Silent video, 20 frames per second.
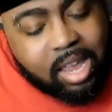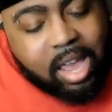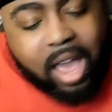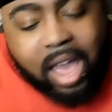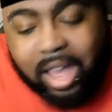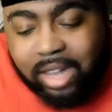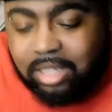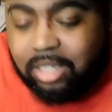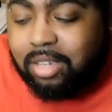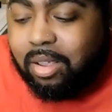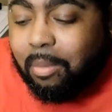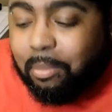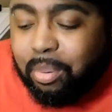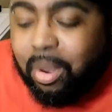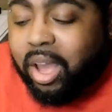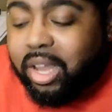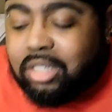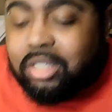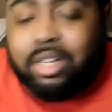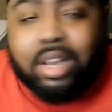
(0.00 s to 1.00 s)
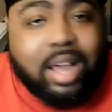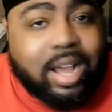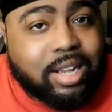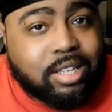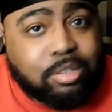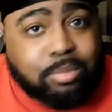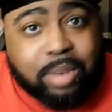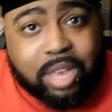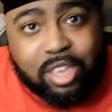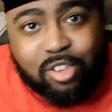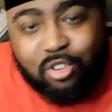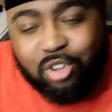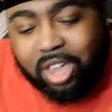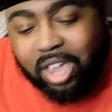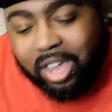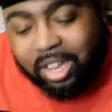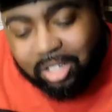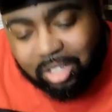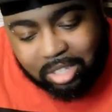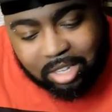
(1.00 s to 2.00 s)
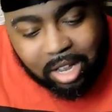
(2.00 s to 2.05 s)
he has some punchlines, man. You can't